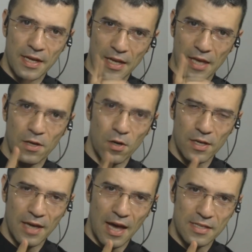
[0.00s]

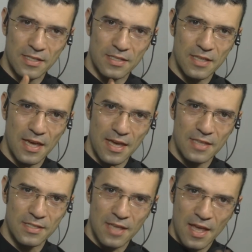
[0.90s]
glycolic acid
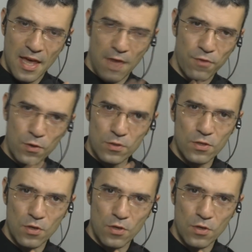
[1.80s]
is if you